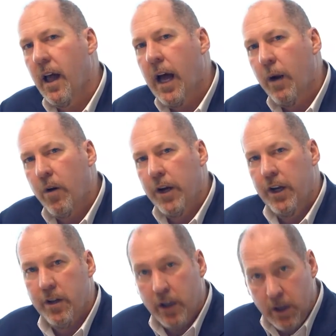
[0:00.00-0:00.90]
I want
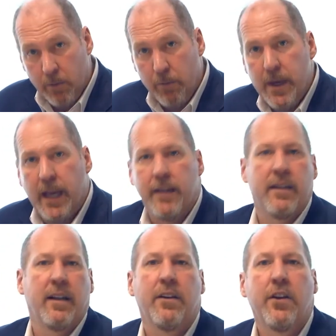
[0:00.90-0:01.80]
you to commit
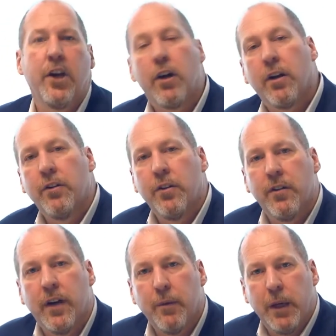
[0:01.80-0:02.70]
to your 2 to
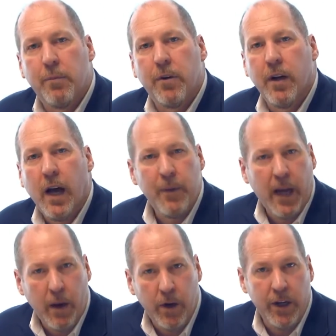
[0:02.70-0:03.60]
5 people. I mean,
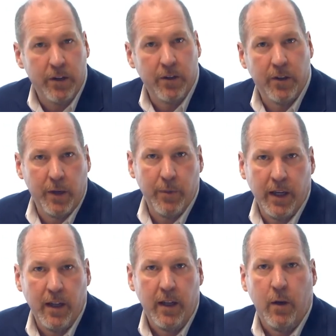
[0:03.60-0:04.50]
I want you to totally commit.